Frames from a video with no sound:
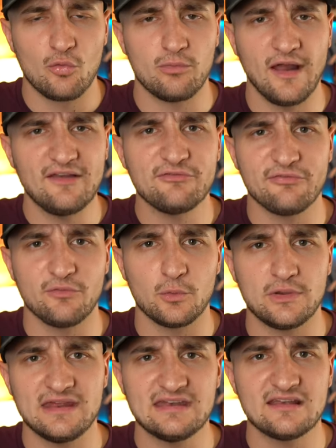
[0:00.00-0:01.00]
red
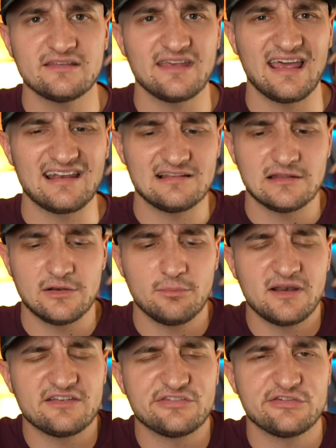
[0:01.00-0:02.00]
fruitiness and a little
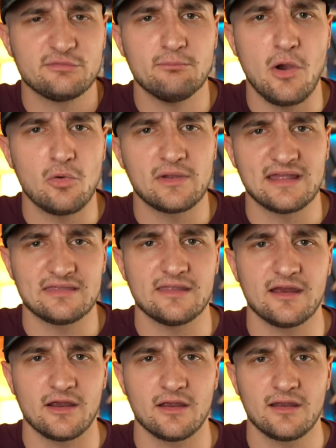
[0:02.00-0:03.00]
bit of smoke in
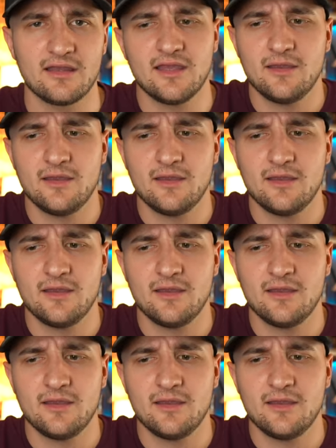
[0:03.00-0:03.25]
there